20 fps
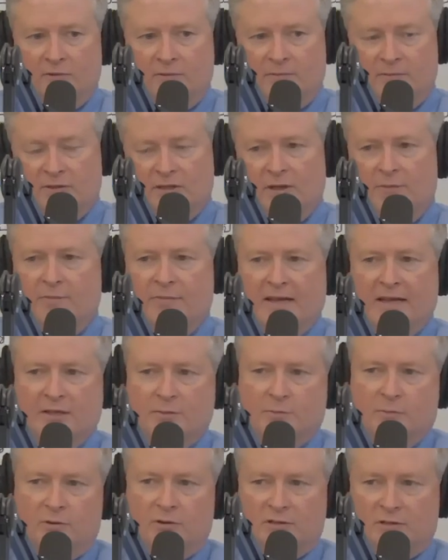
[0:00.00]
Some
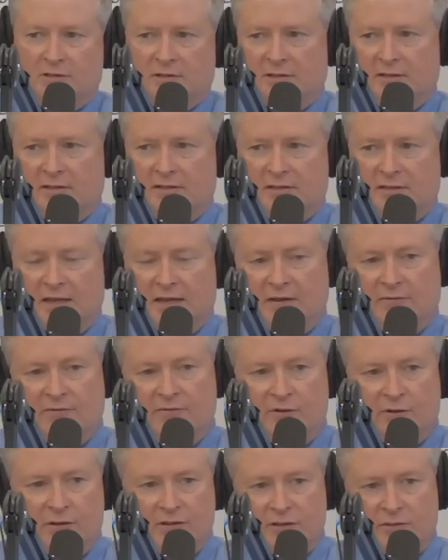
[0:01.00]
passports list day
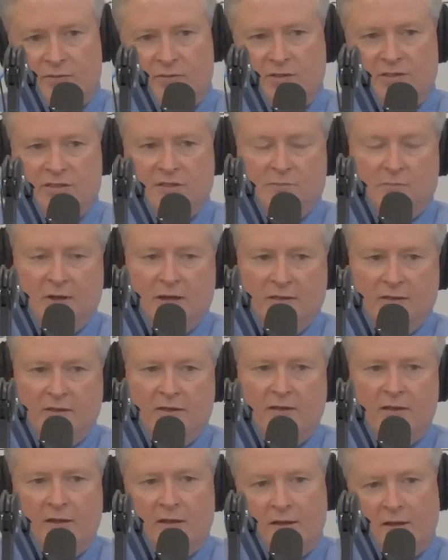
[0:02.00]
first versus month.
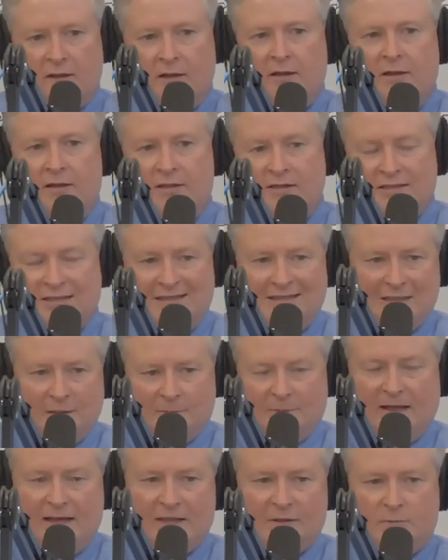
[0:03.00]
Seeing the
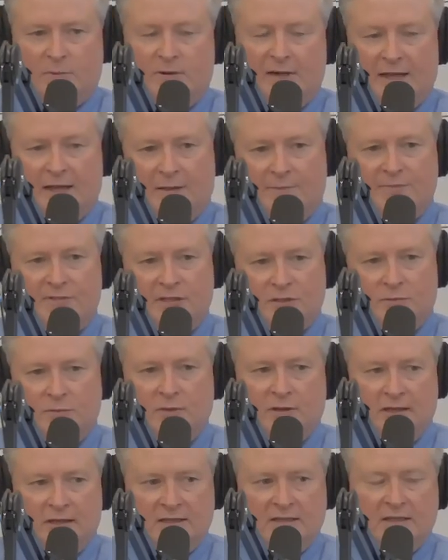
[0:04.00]
passport helps us
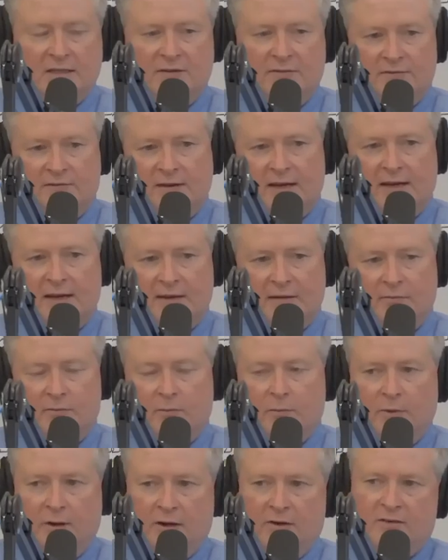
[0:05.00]
really identify
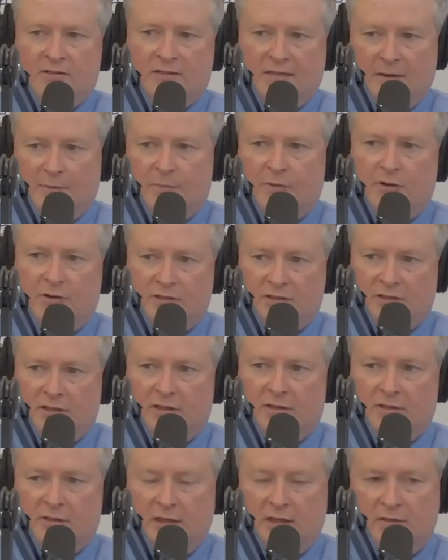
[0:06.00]
where is that
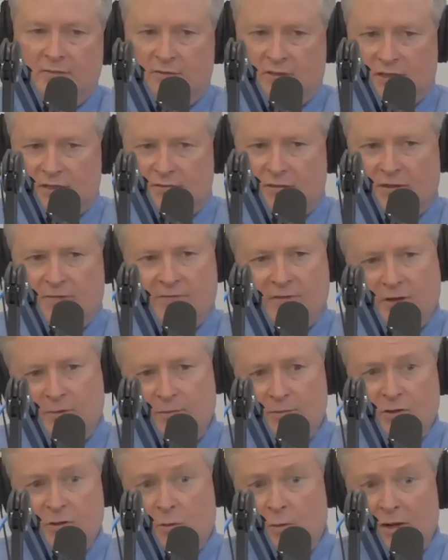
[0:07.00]
person, just for the
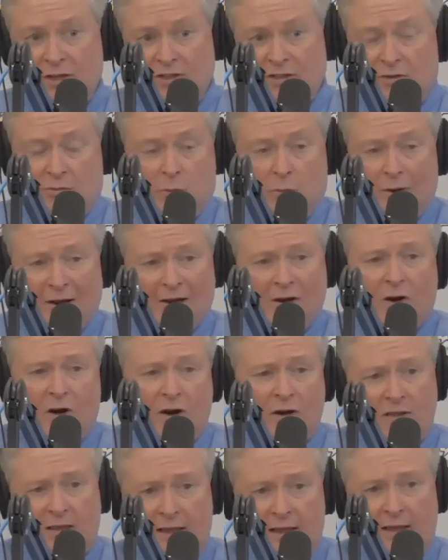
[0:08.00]
fundamental question, where
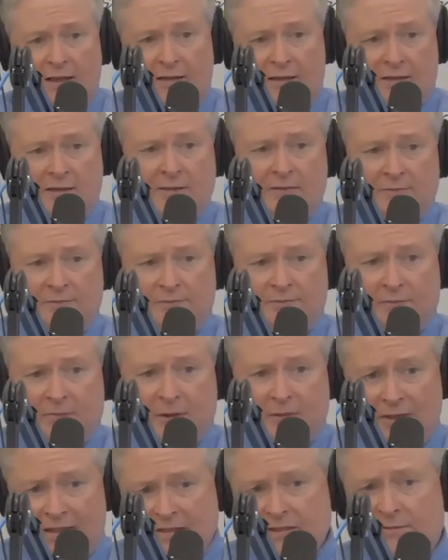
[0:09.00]
are they?
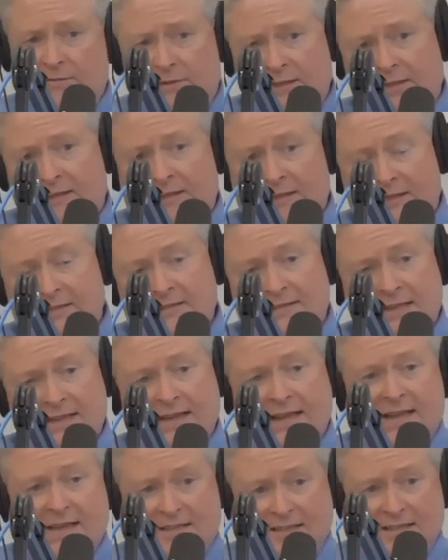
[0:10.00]
And in this day
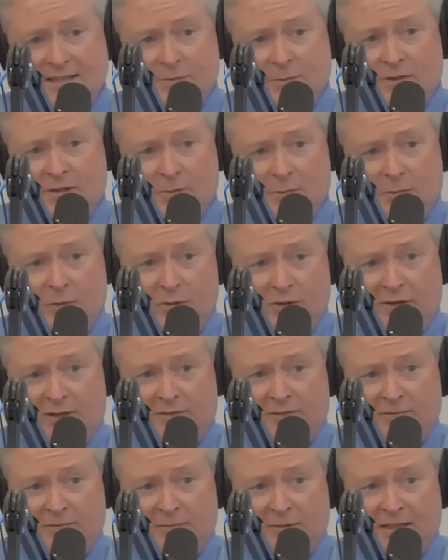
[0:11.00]
and age, that's really
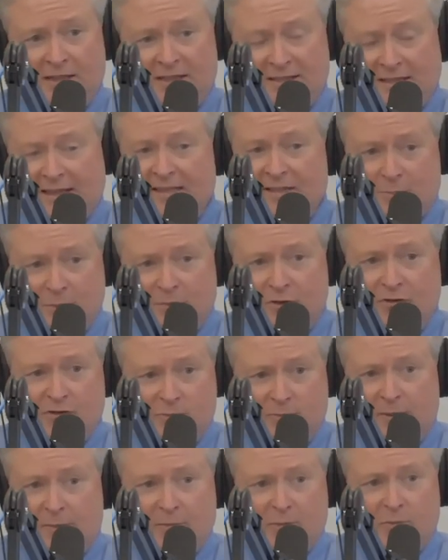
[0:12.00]
important because ICE moves
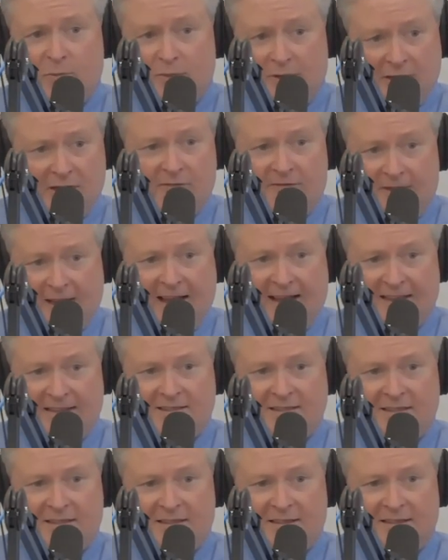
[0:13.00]
people really fast.